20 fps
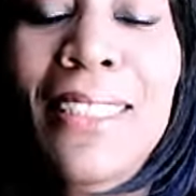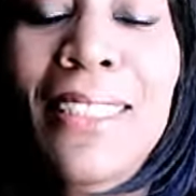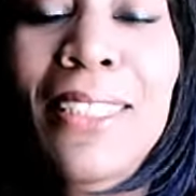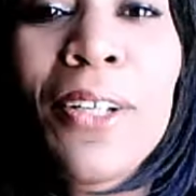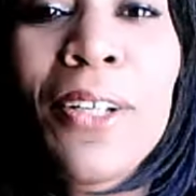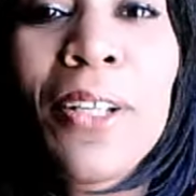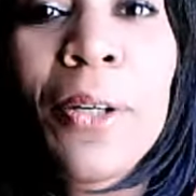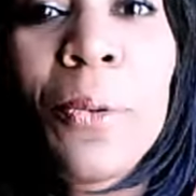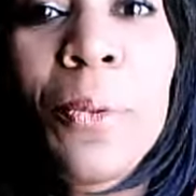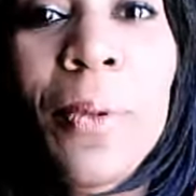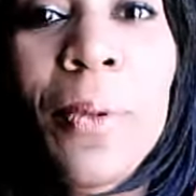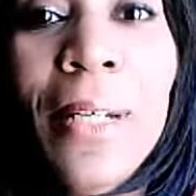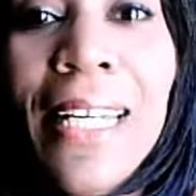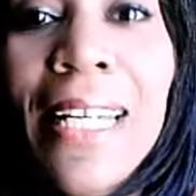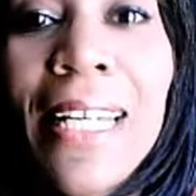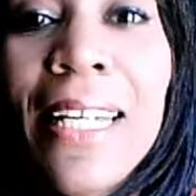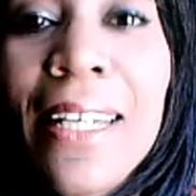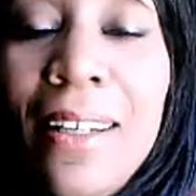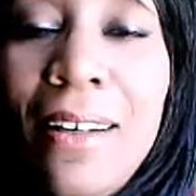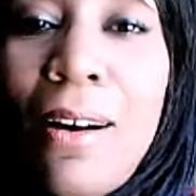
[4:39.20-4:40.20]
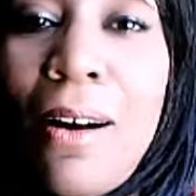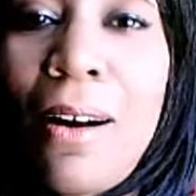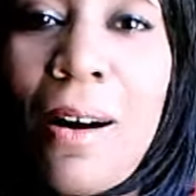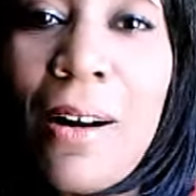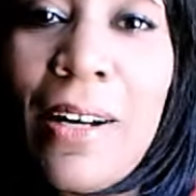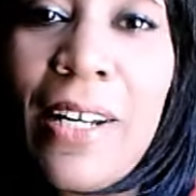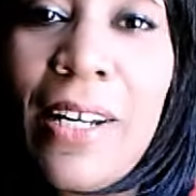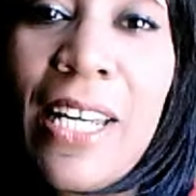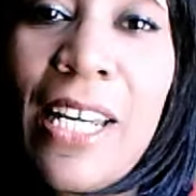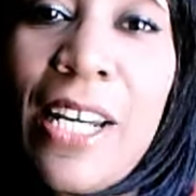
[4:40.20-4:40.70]
so that we
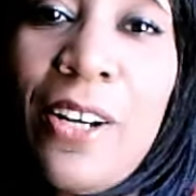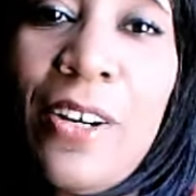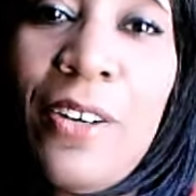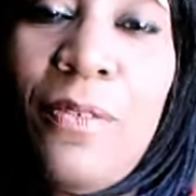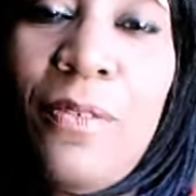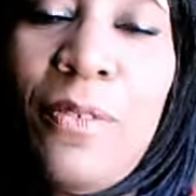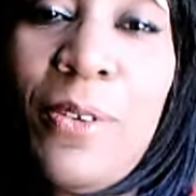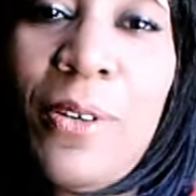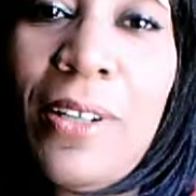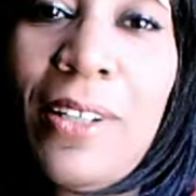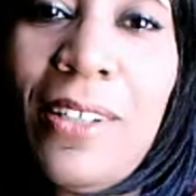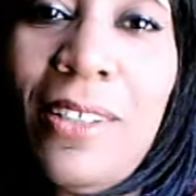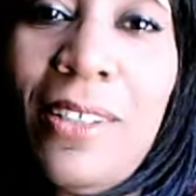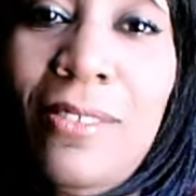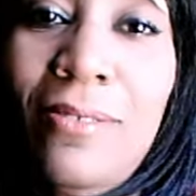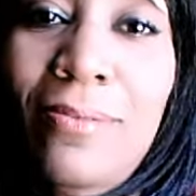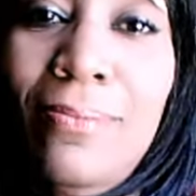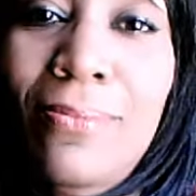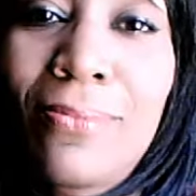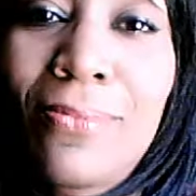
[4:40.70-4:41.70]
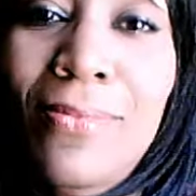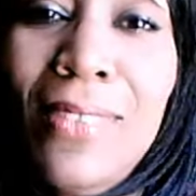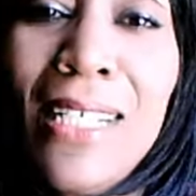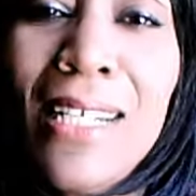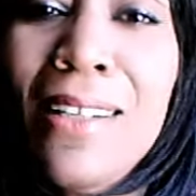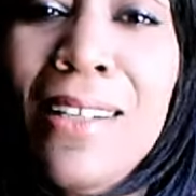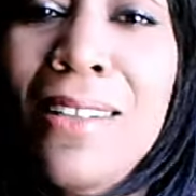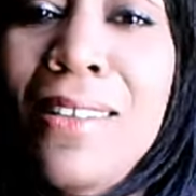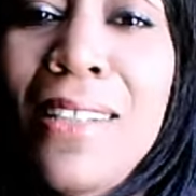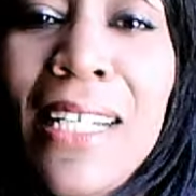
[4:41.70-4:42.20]
are cared for.
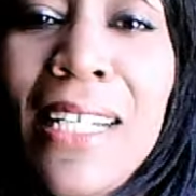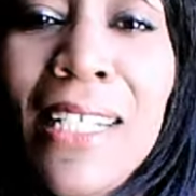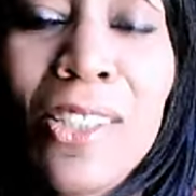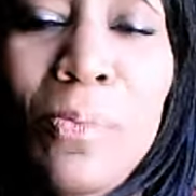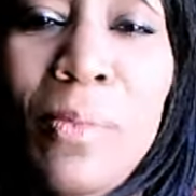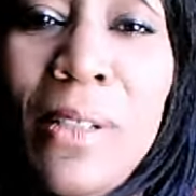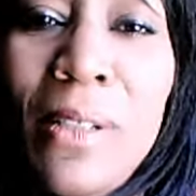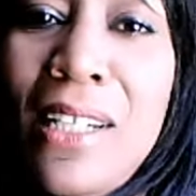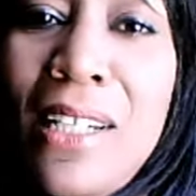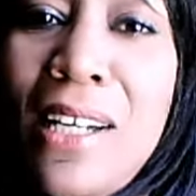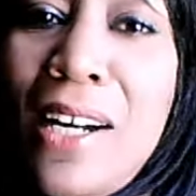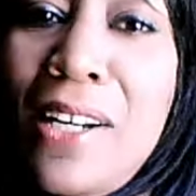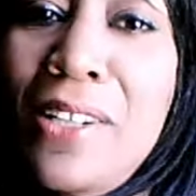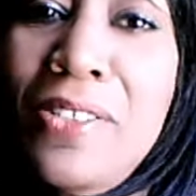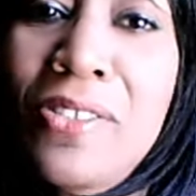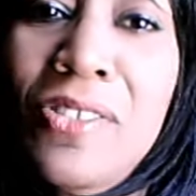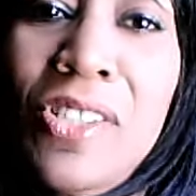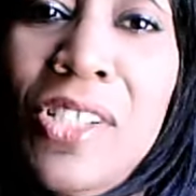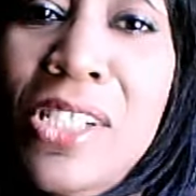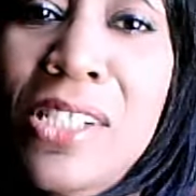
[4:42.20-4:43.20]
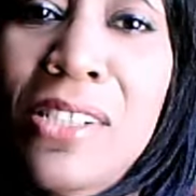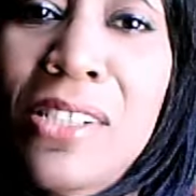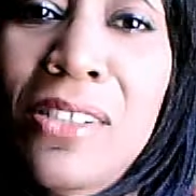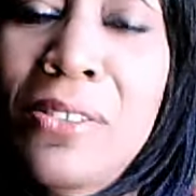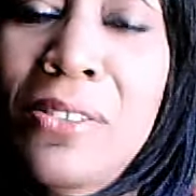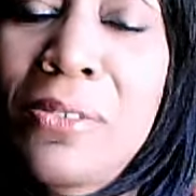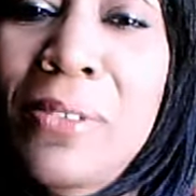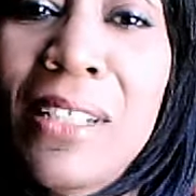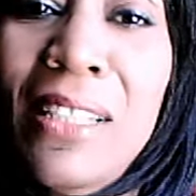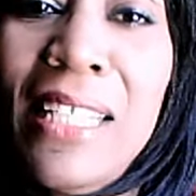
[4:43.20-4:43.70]
And let's be kinder and
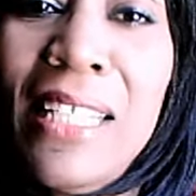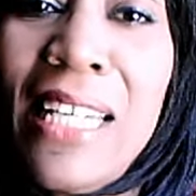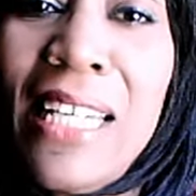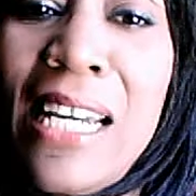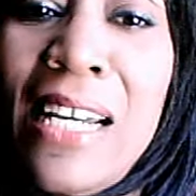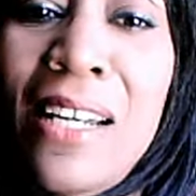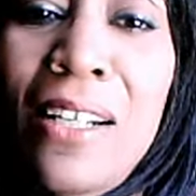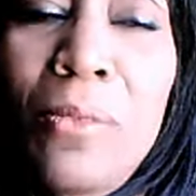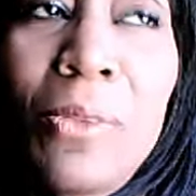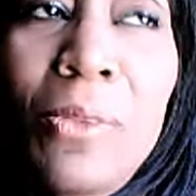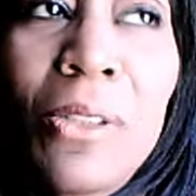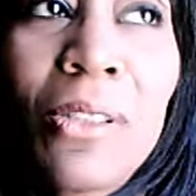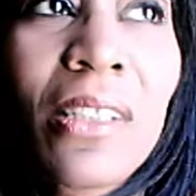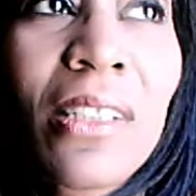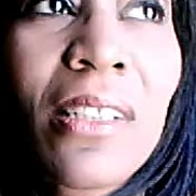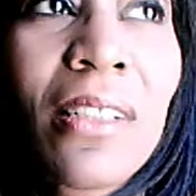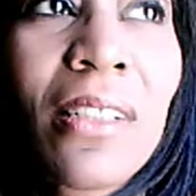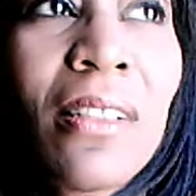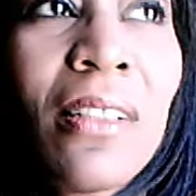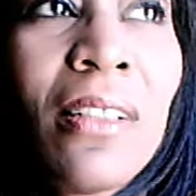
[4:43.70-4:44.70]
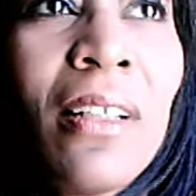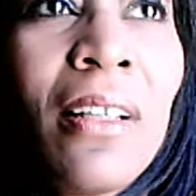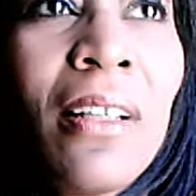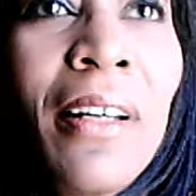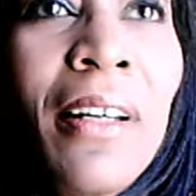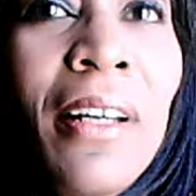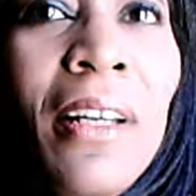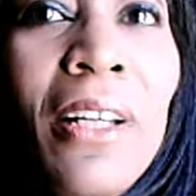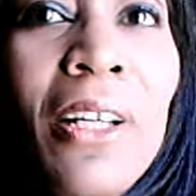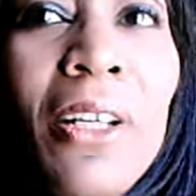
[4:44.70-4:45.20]
gentler with the animals
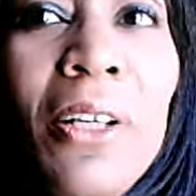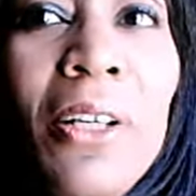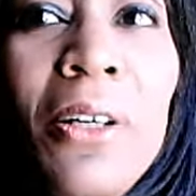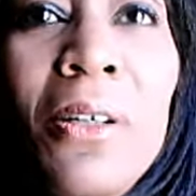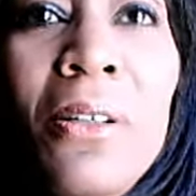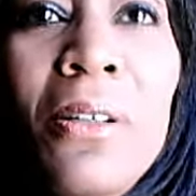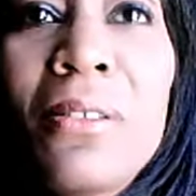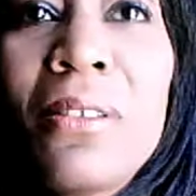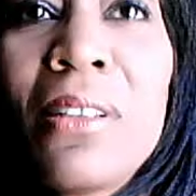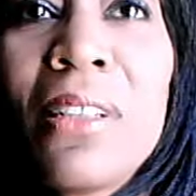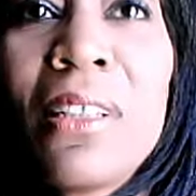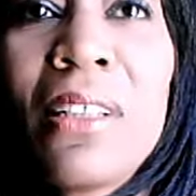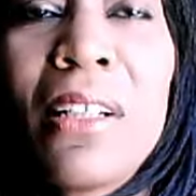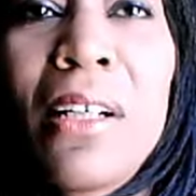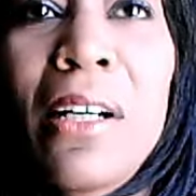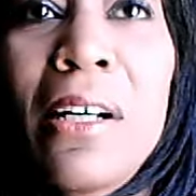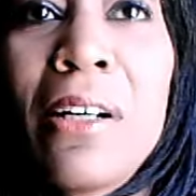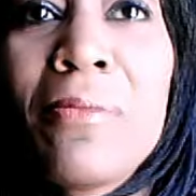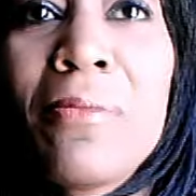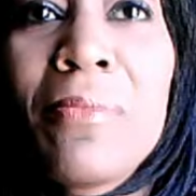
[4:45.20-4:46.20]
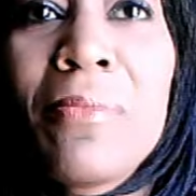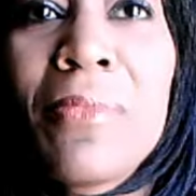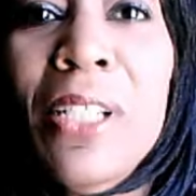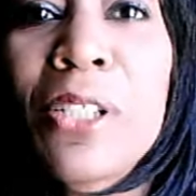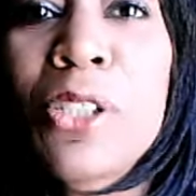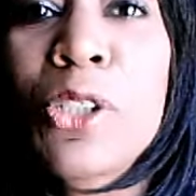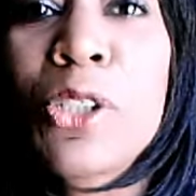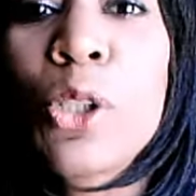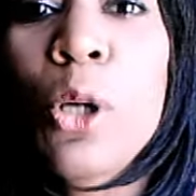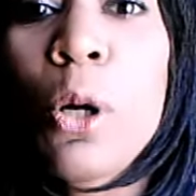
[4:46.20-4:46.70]
you know, um,
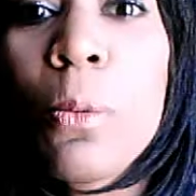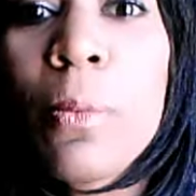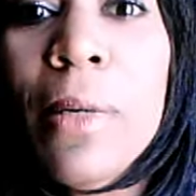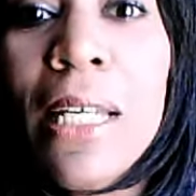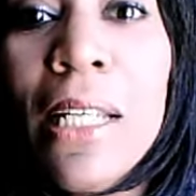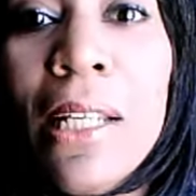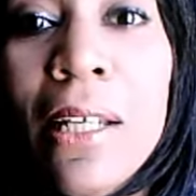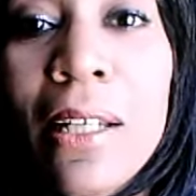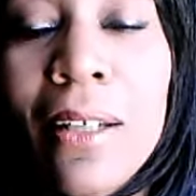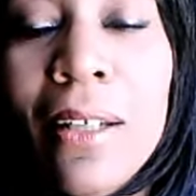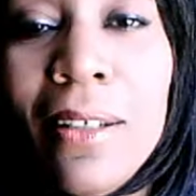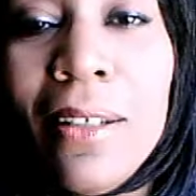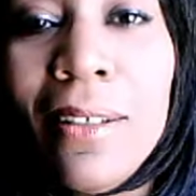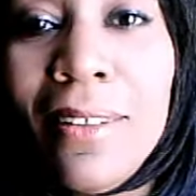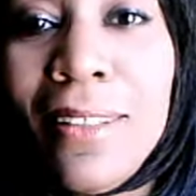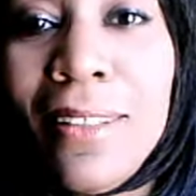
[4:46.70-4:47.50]
there's so many.